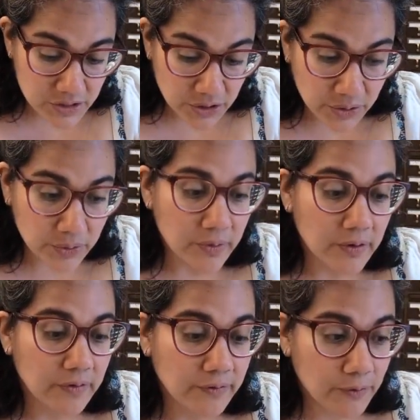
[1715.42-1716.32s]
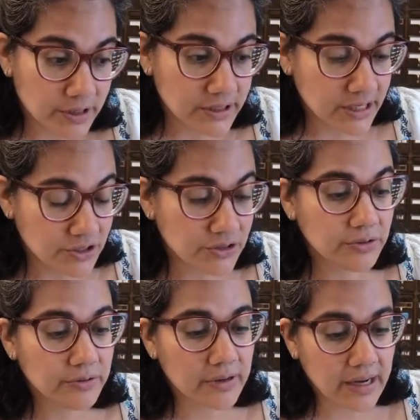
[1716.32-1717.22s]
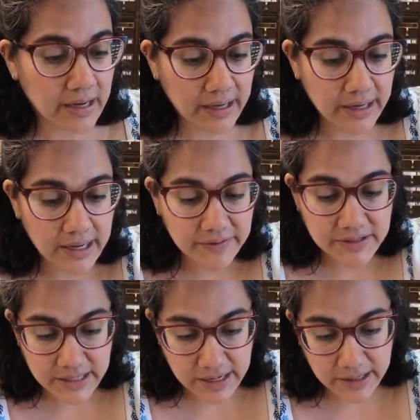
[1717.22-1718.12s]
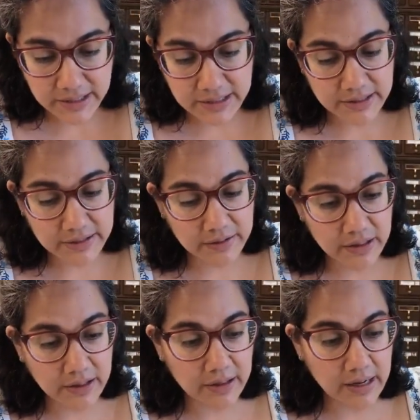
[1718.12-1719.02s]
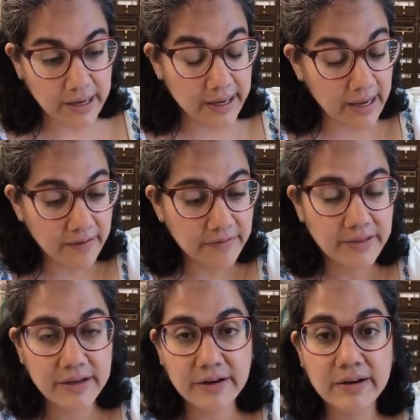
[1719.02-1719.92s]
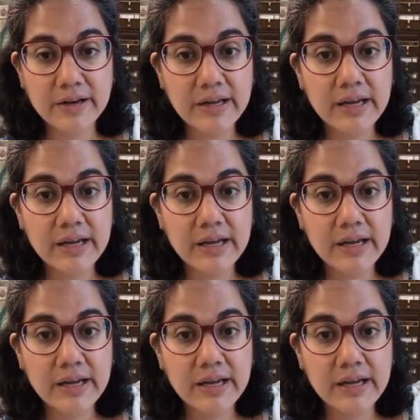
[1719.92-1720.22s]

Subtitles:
So for Sajou, I have stocked, I have their